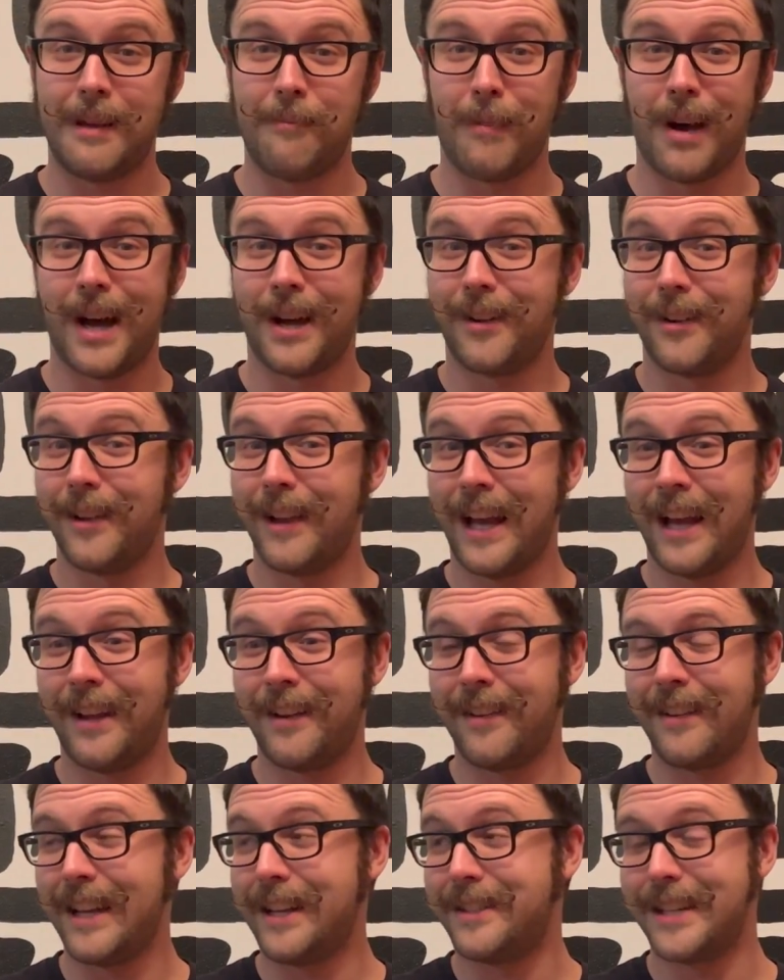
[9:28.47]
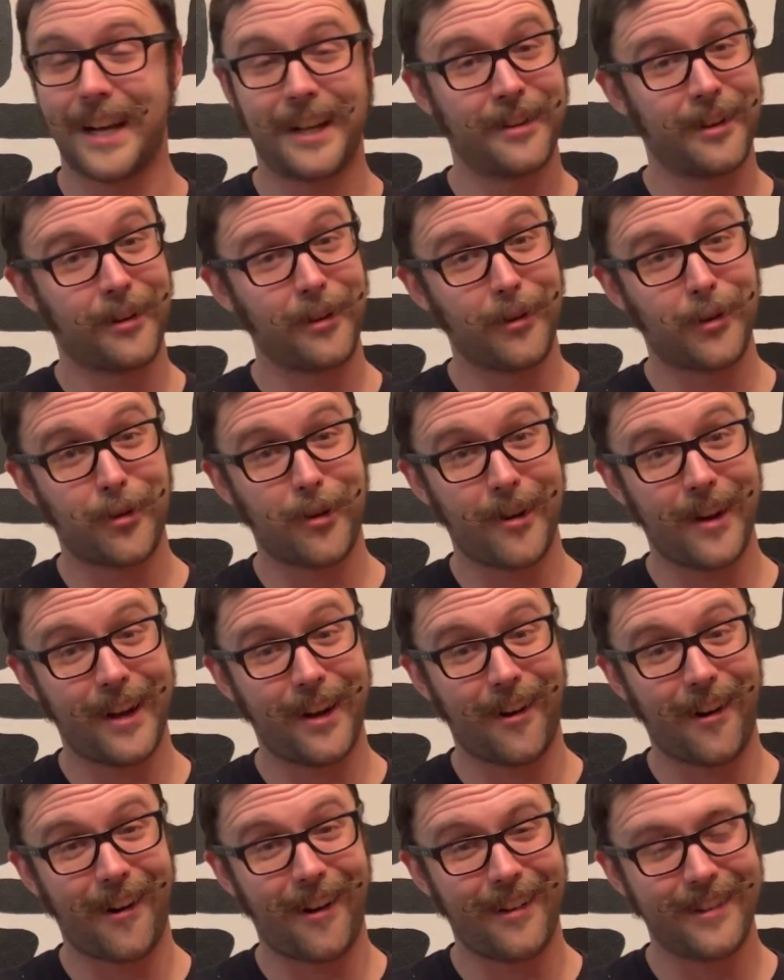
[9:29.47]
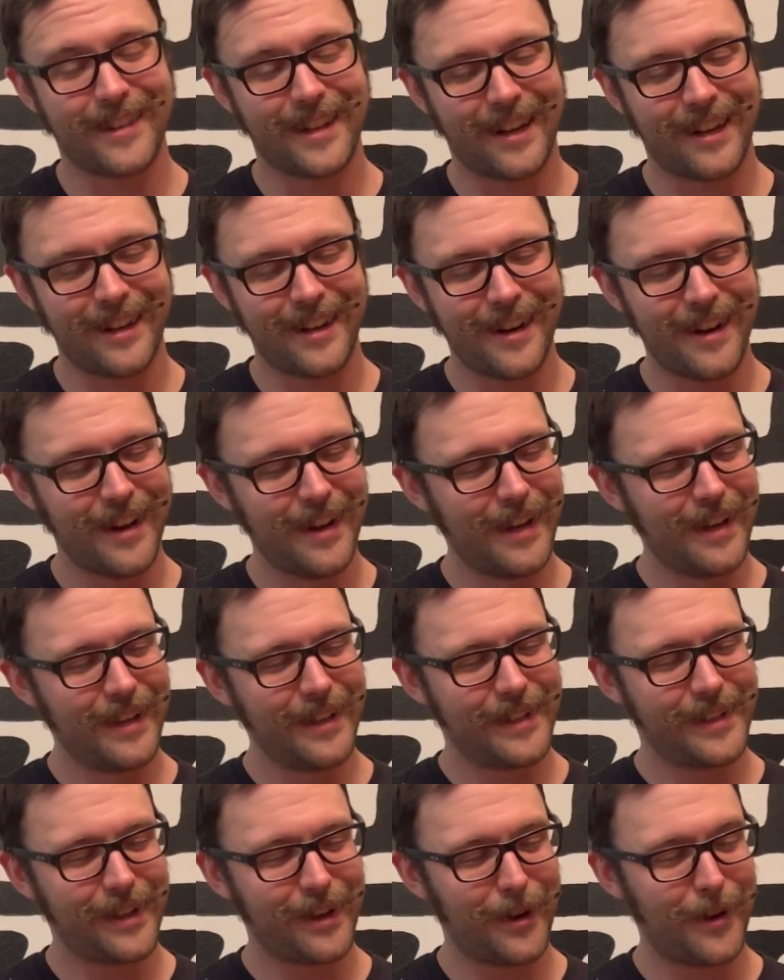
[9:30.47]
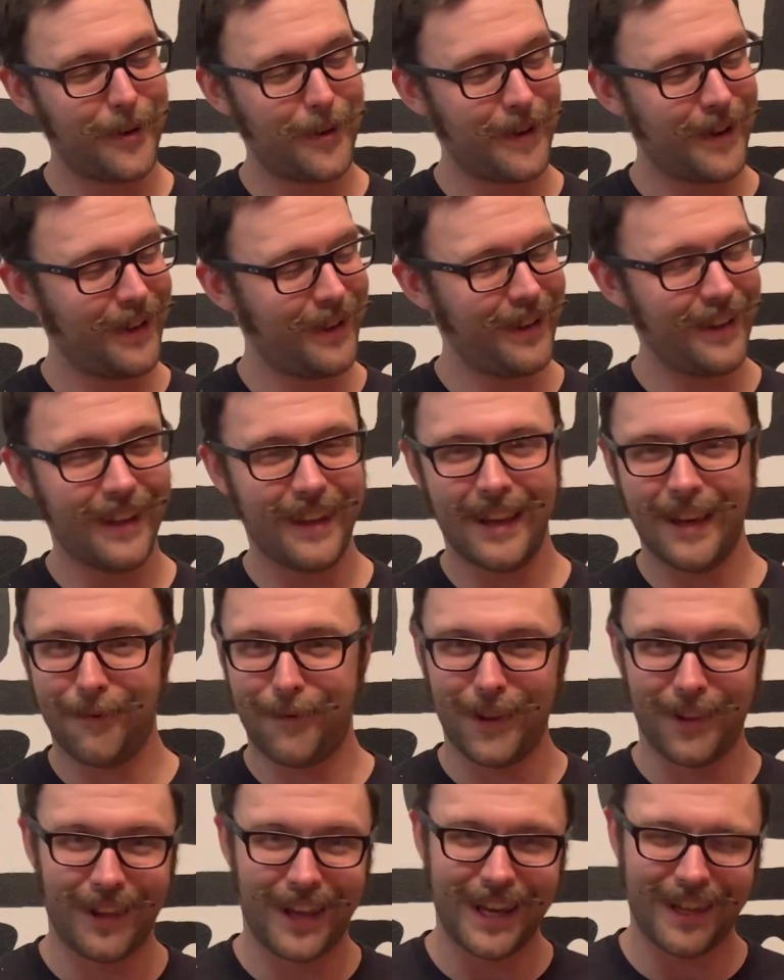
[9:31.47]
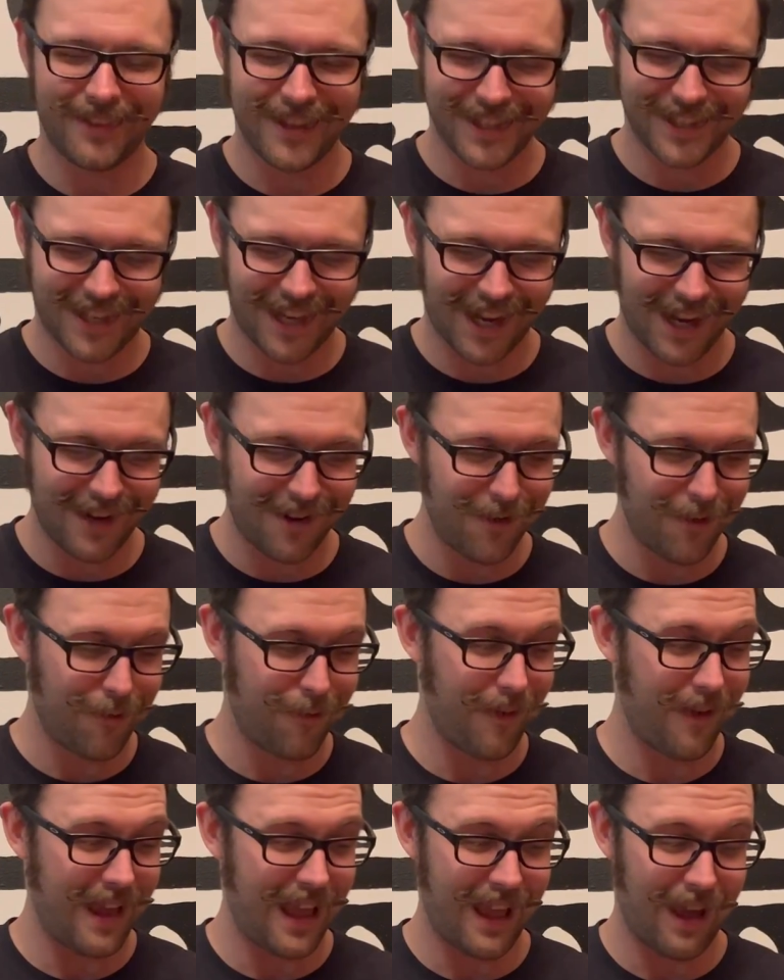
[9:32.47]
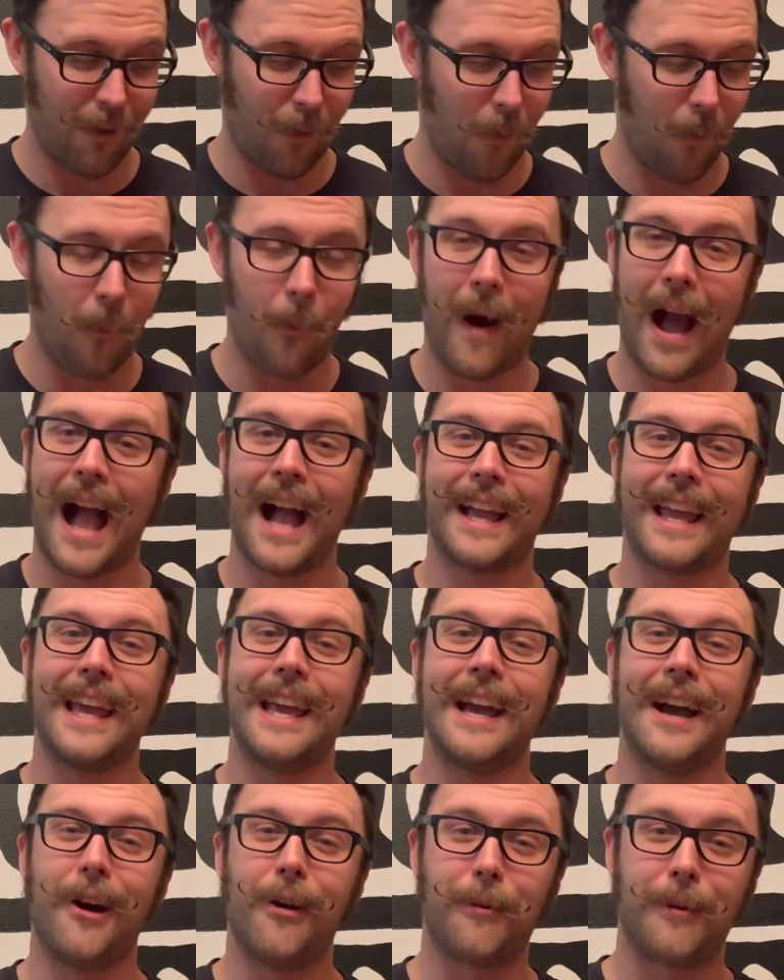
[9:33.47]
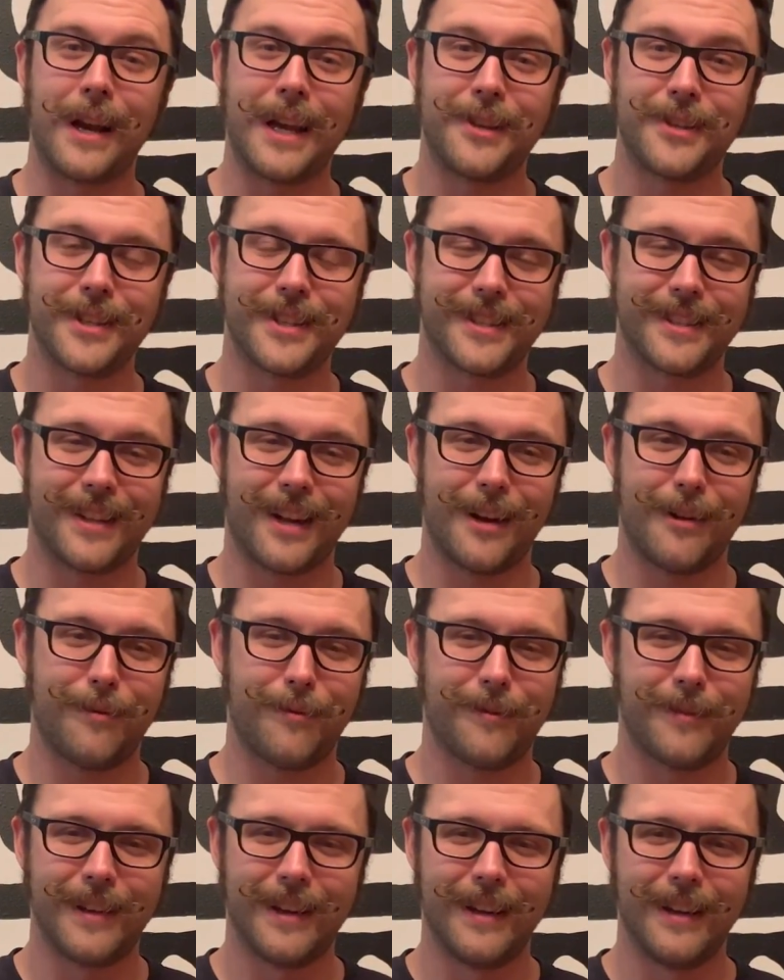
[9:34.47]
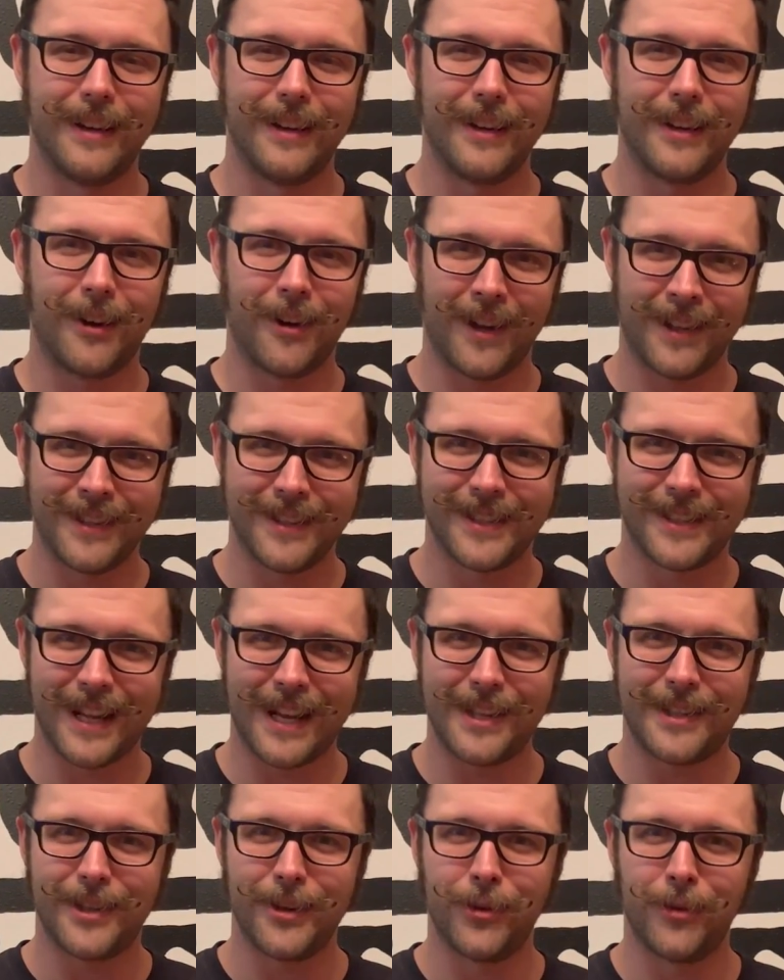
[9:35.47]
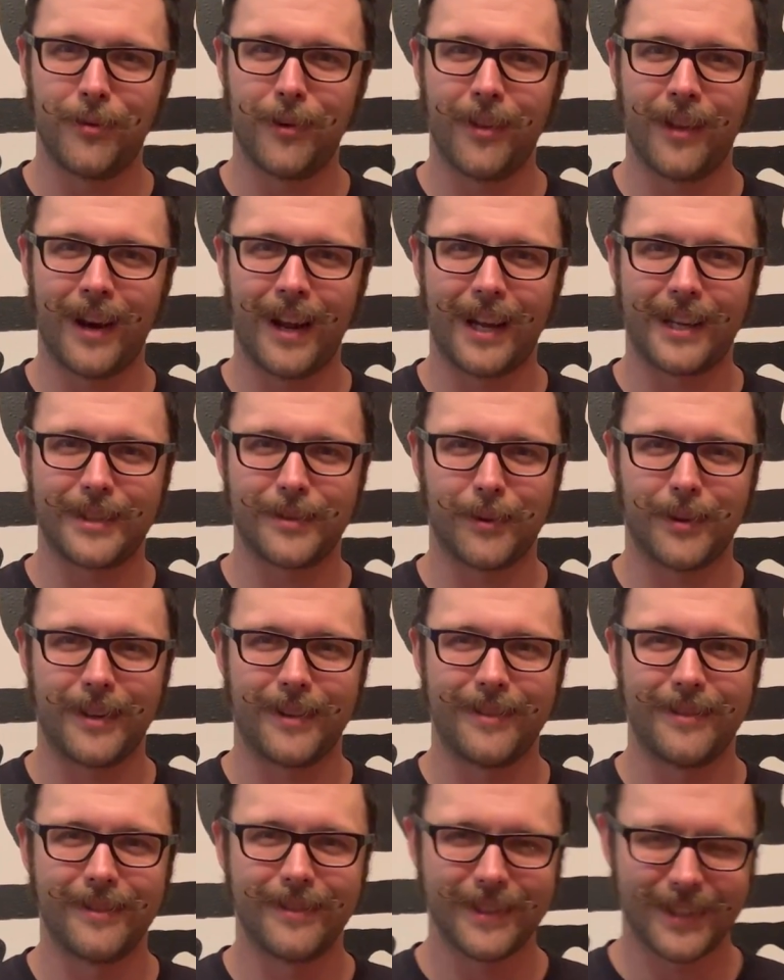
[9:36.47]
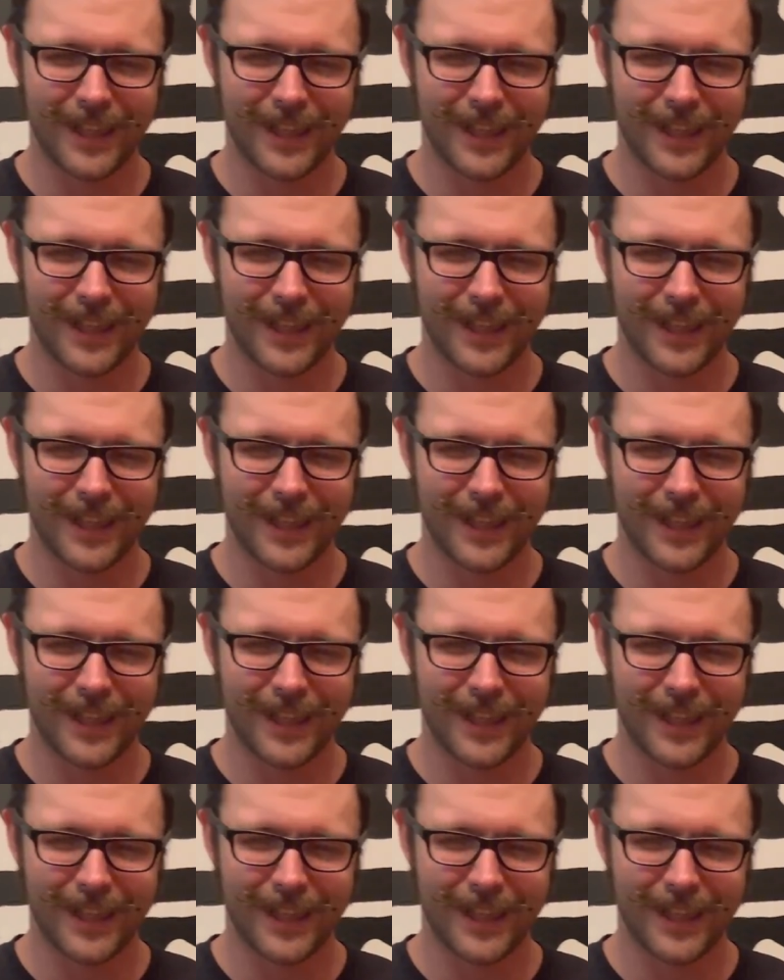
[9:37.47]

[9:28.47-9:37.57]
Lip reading: model and the technical drawing are all done. So if you like this kind of wacky, outrageous stuff, go ahead and stay tuned for the next one. See